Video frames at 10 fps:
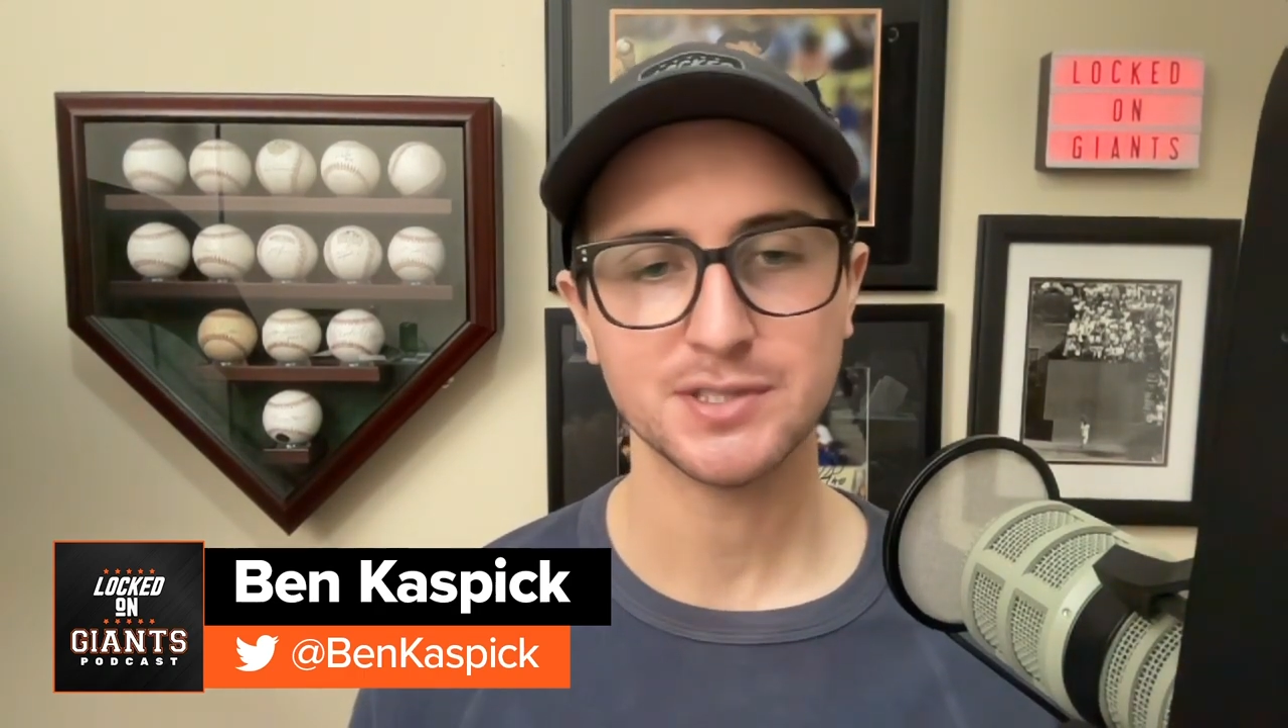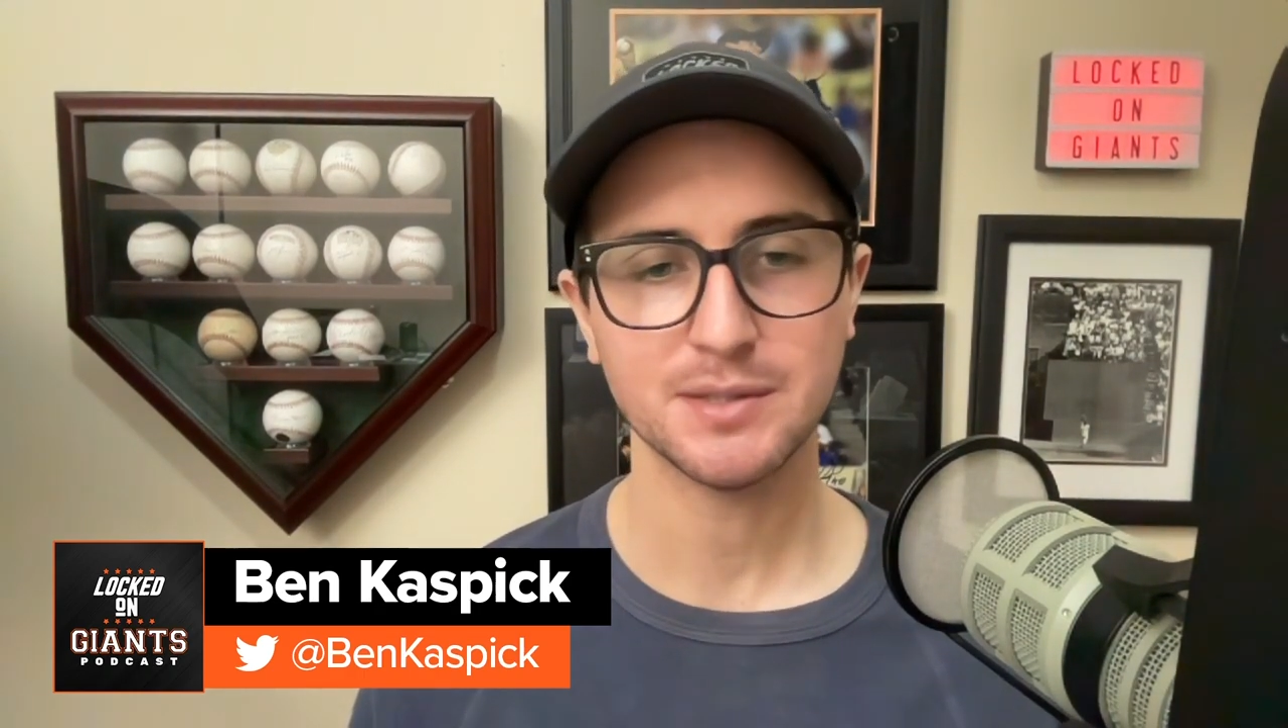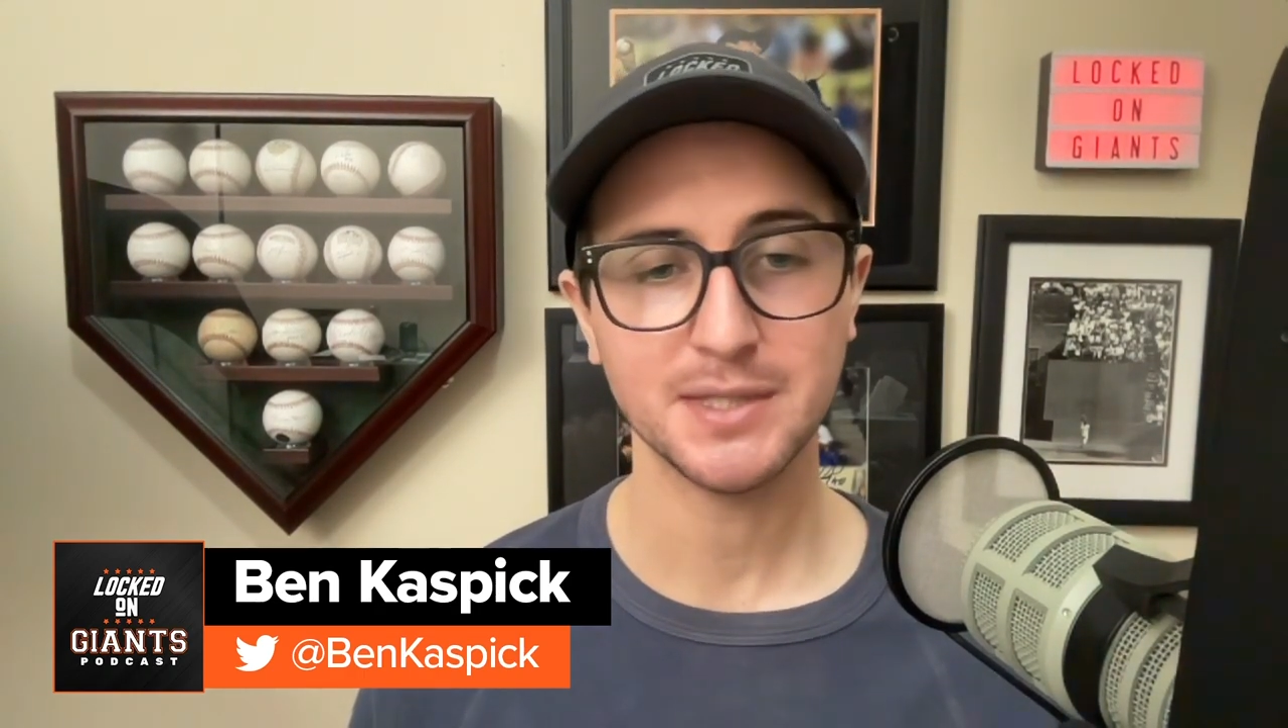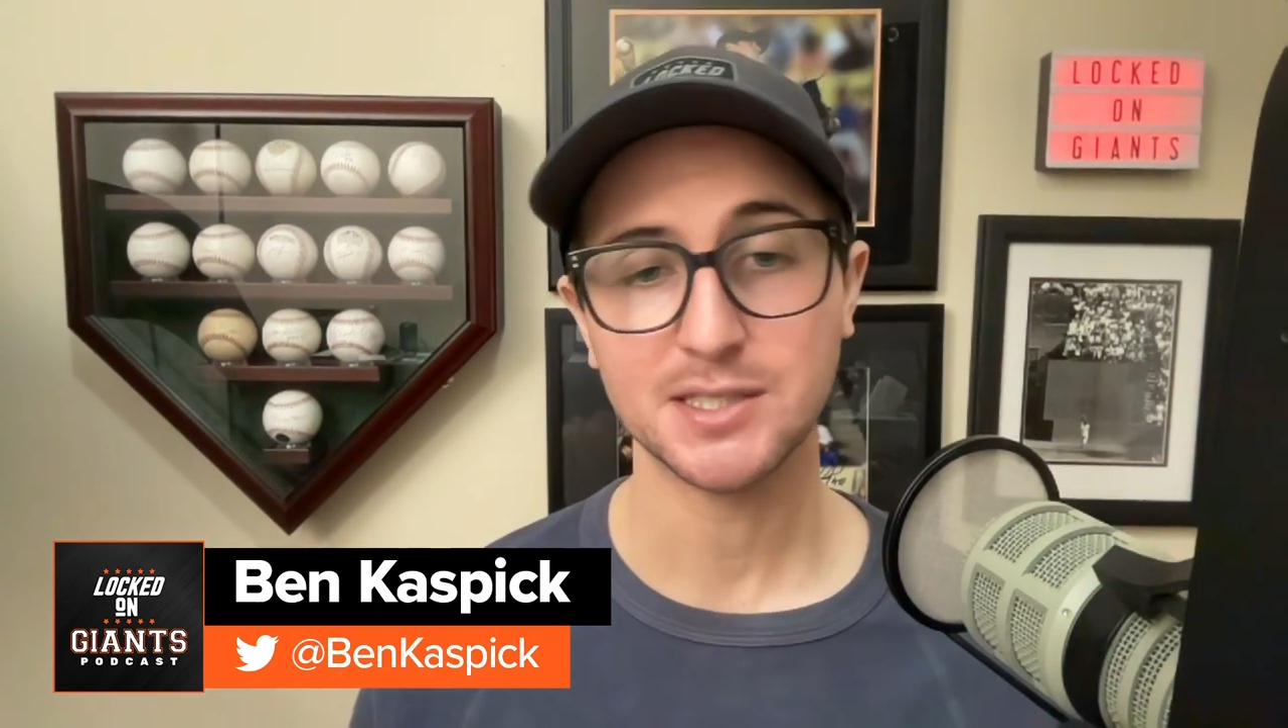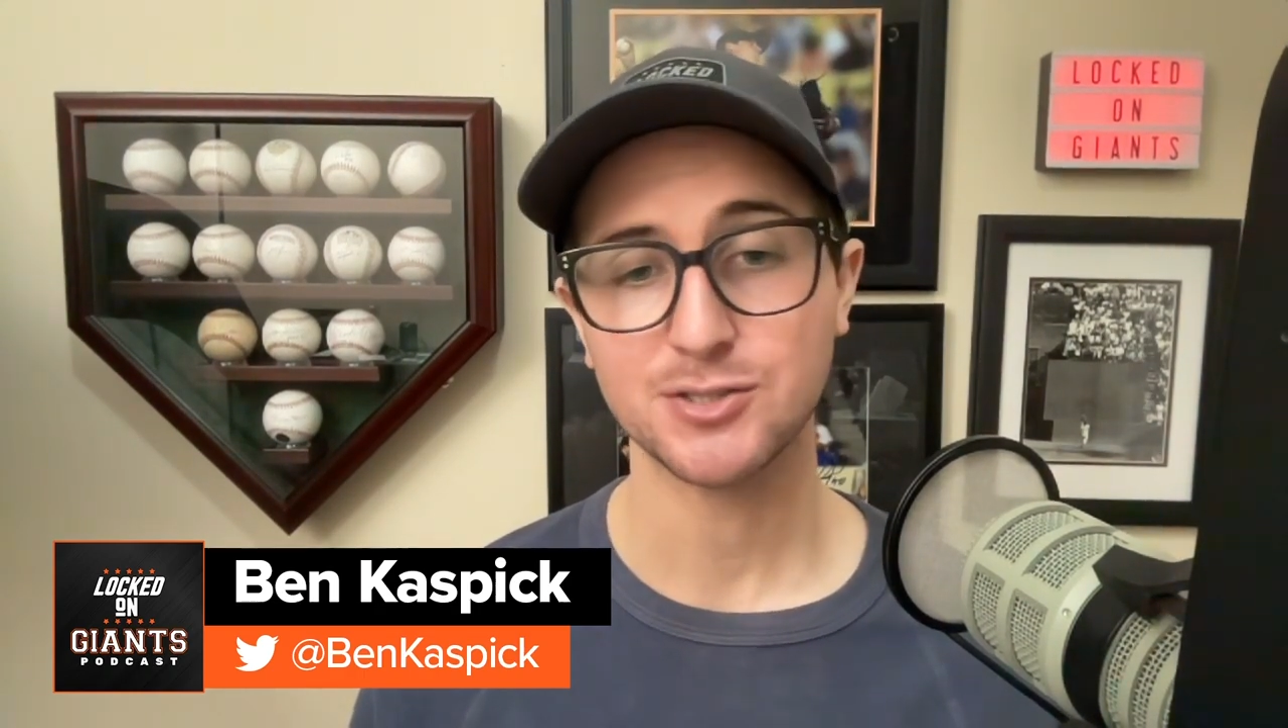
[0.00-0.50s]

to me.